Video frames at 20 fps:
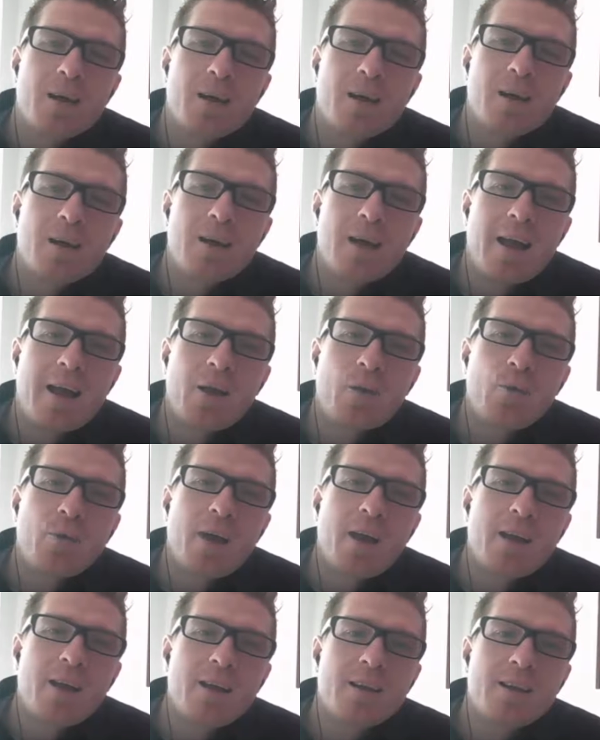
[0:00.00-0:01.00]
I
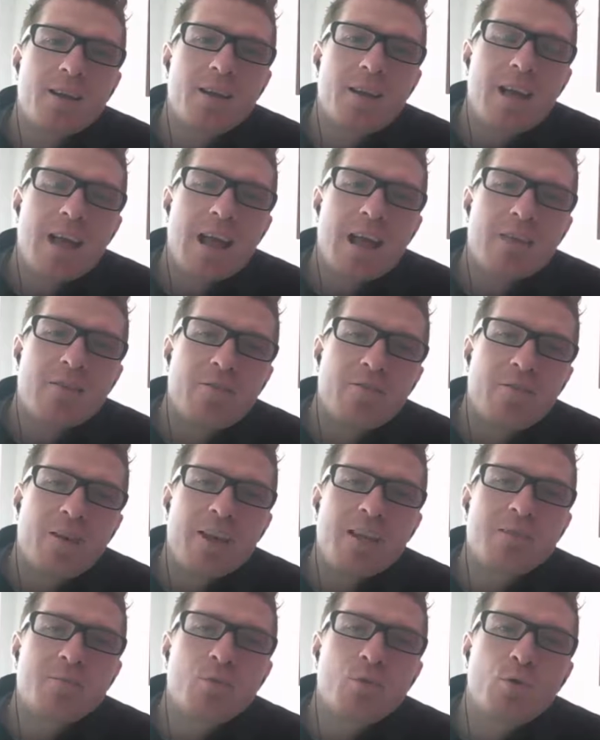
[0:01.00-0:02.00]
created a
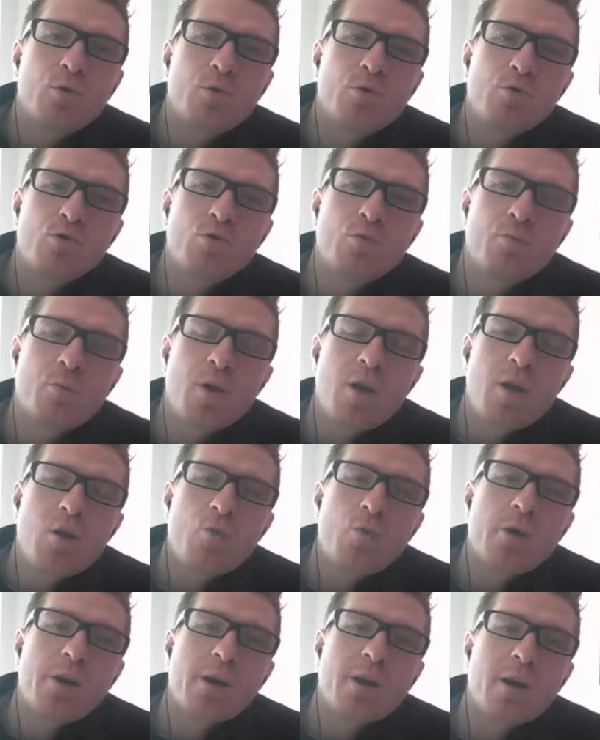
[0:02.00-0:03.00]
Facebook group
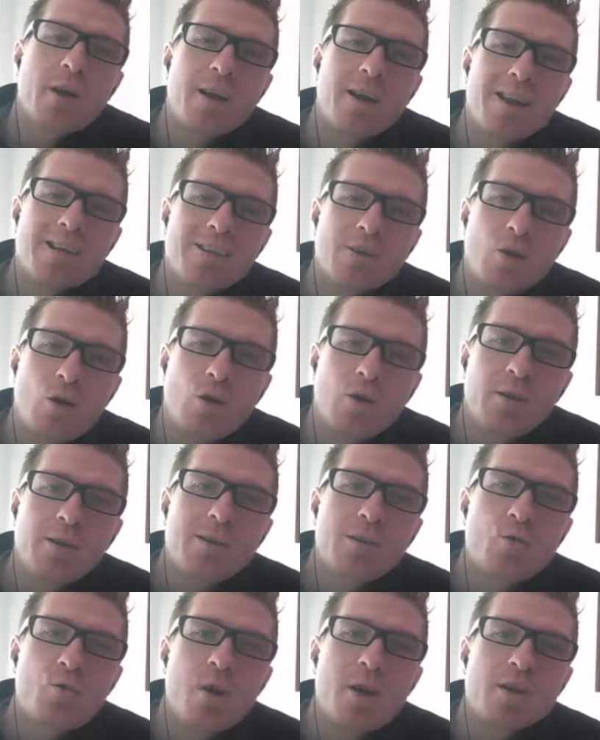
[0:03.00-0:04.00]
where you can ask
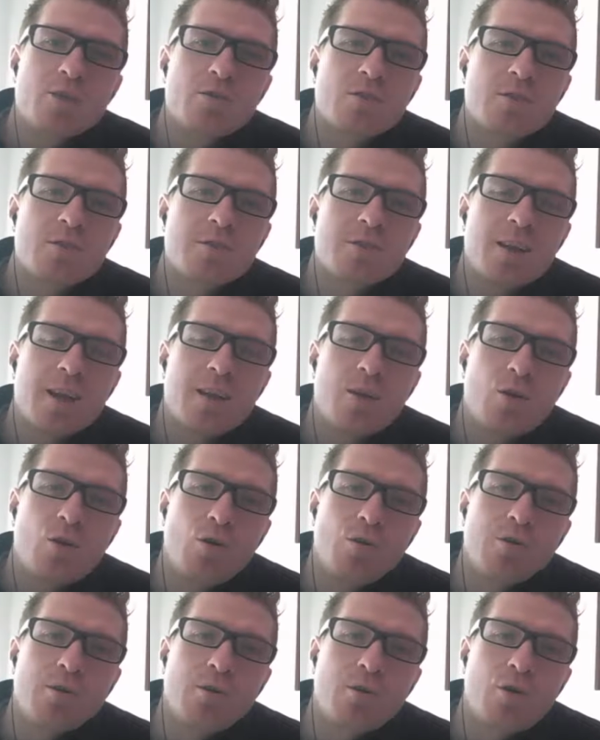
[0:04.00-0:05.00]
all these questions and
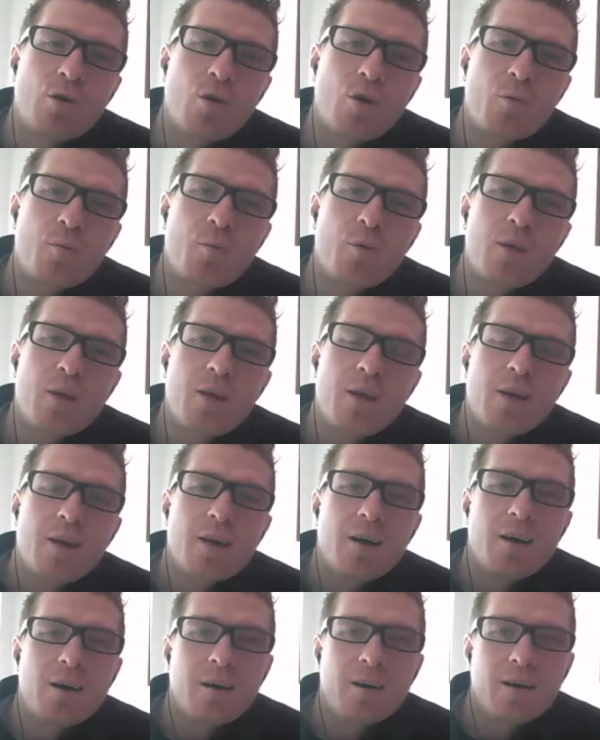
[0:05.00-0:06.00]
all the top
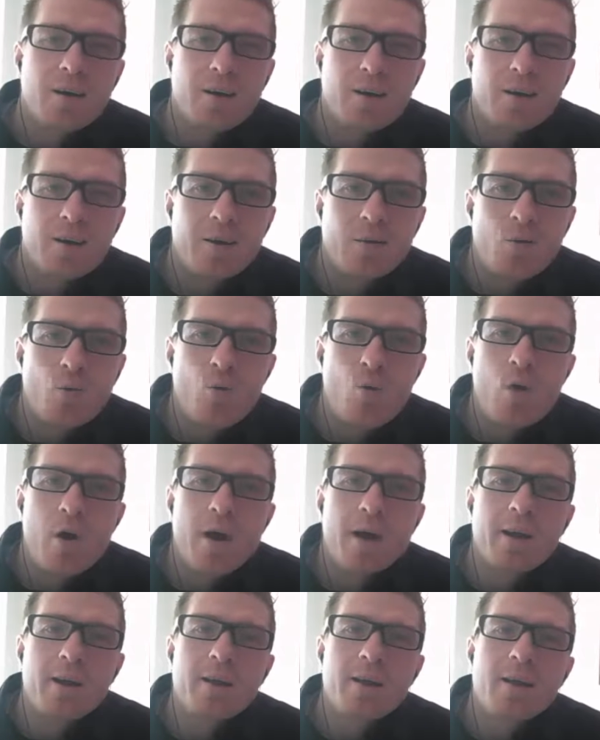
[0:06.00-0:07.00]

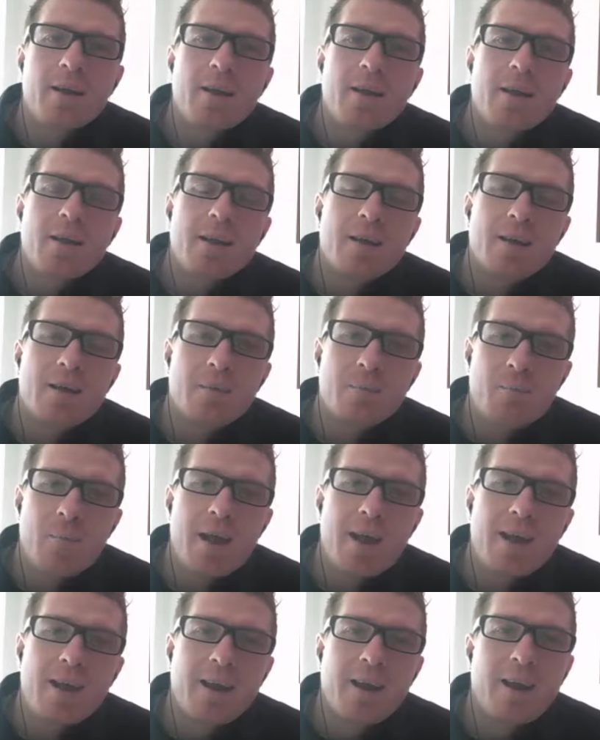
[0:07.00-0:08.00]
wine
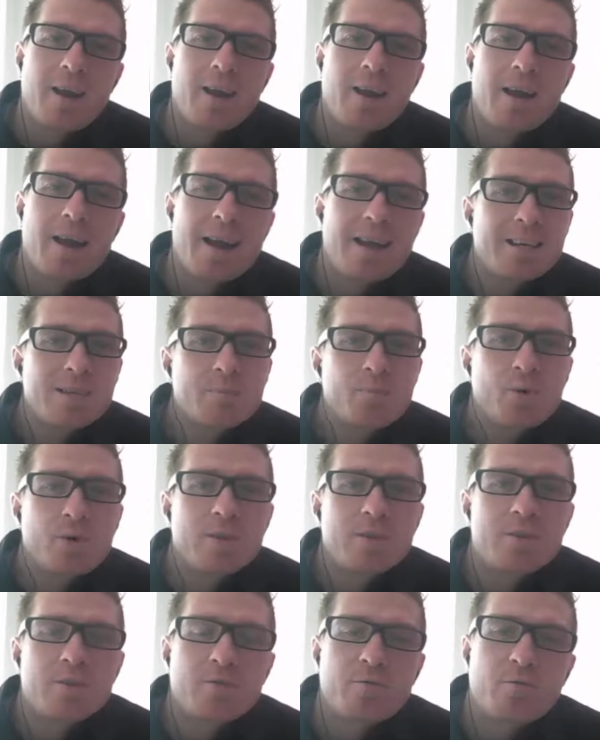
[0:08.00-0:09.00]
making
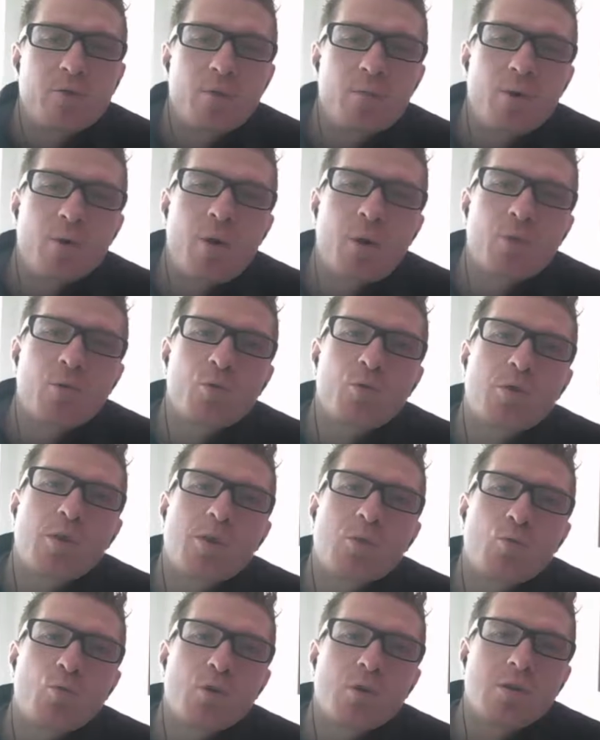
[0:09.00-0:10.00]
experts from around the
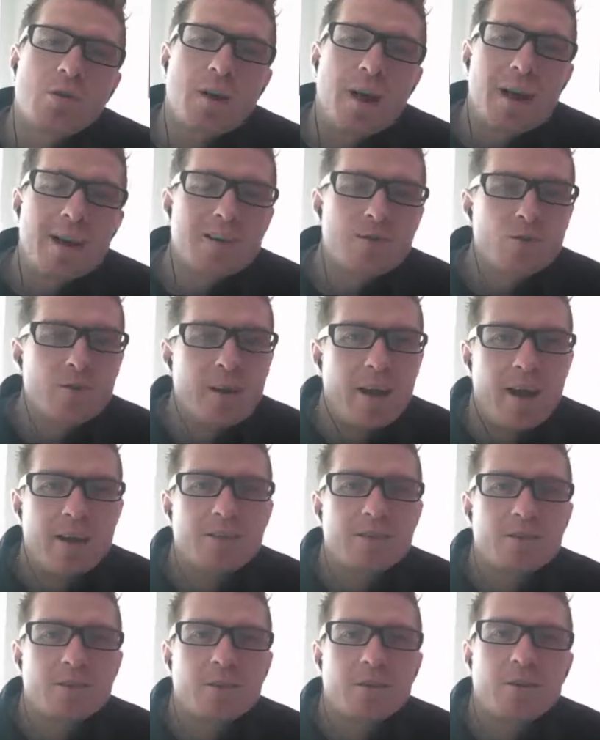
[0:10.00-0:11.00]
world will actually
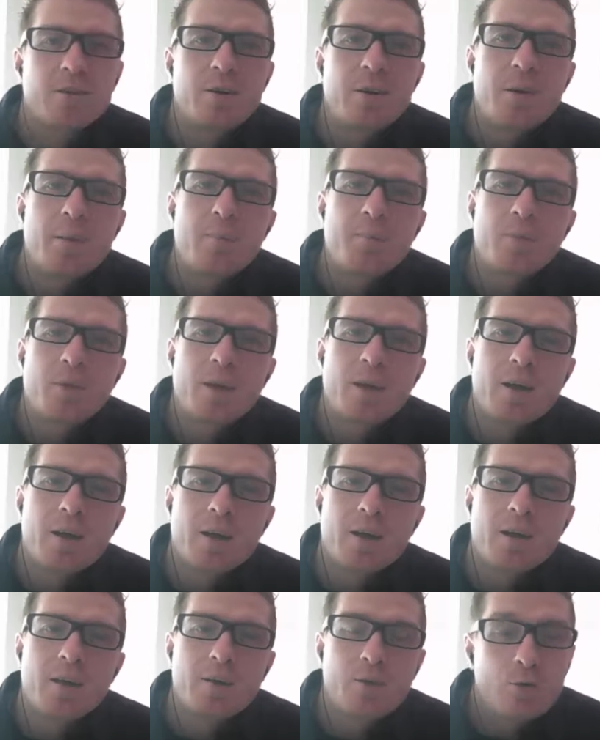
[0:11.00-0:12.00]
answer
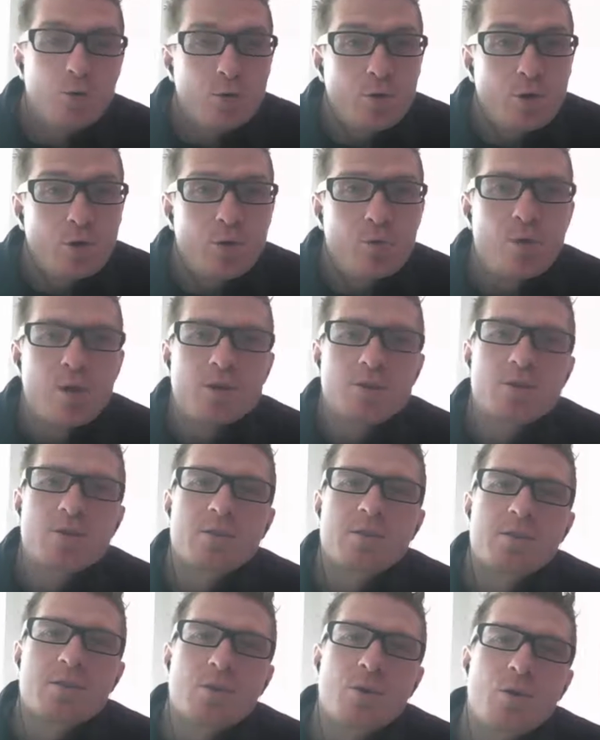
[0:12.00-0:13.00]
to your
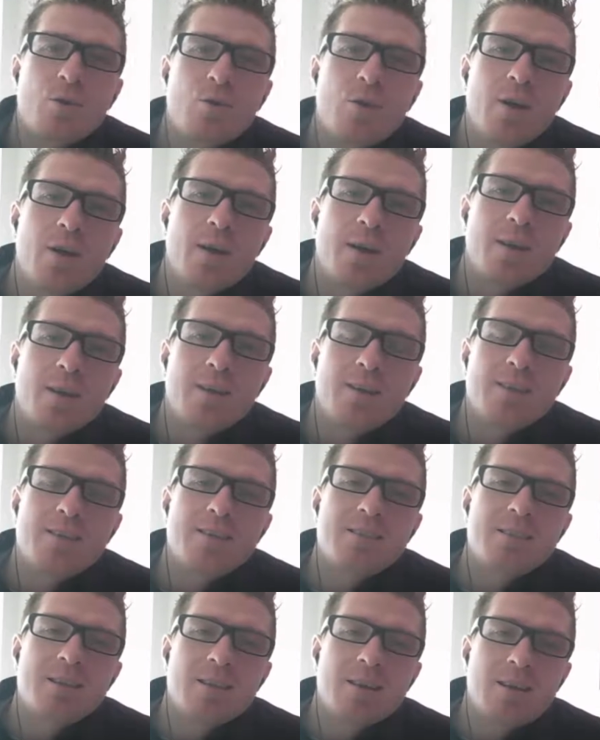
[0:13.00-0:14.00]
questions. So
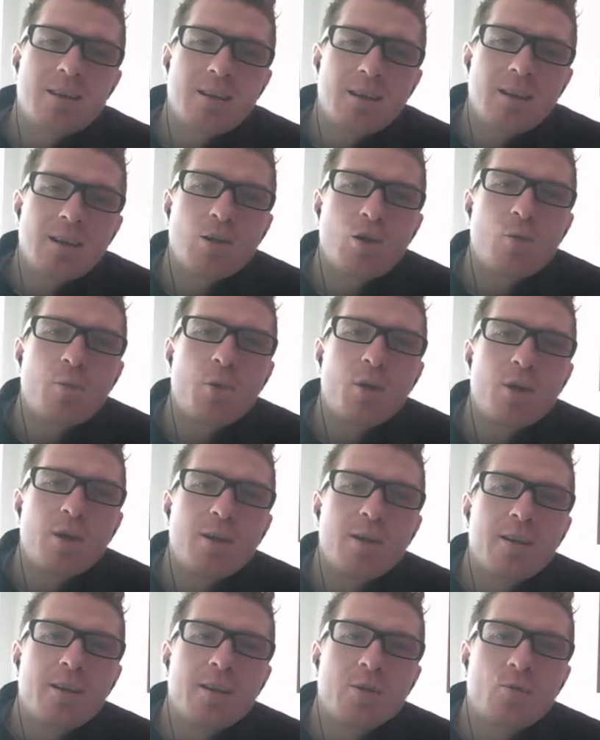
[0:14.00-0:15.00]
this is a little
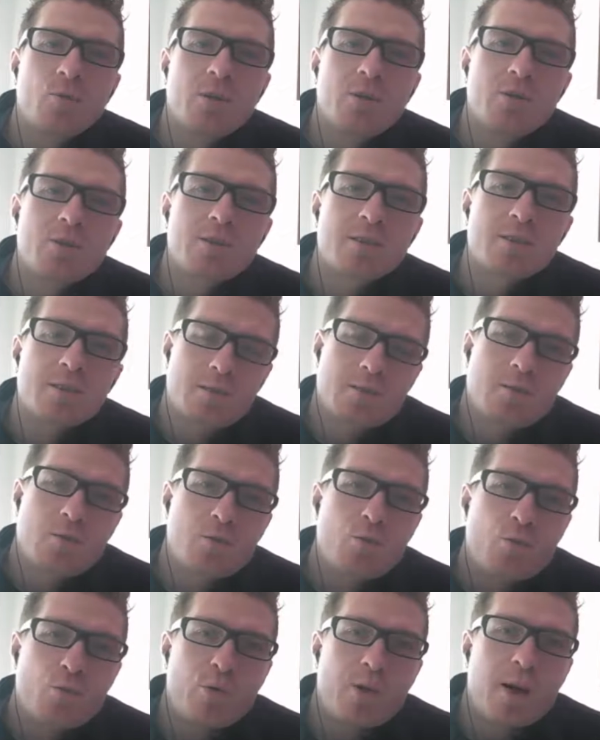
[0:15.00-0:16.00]
community that we just
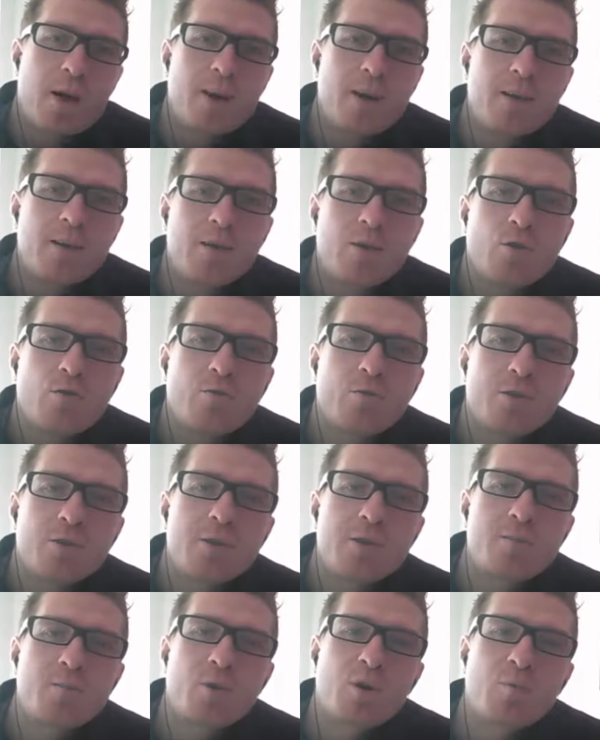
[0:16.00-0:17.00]
created, you know,
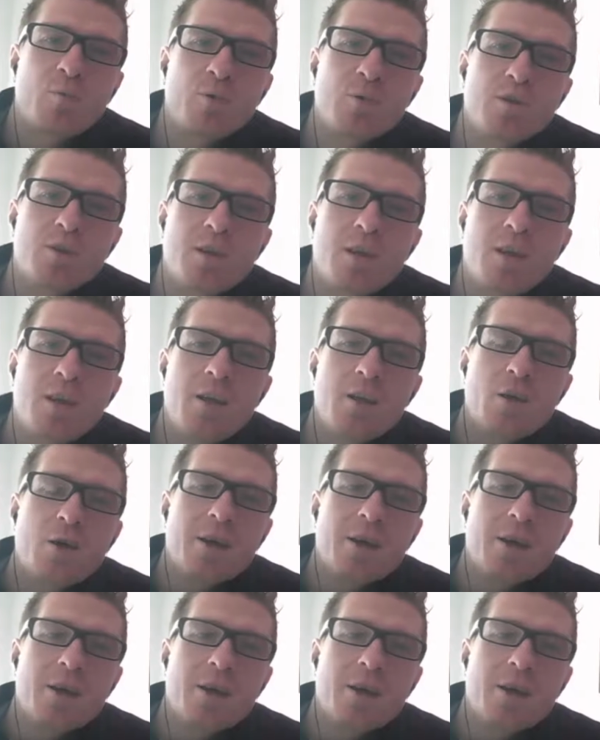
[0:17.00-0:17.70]
for this purpose.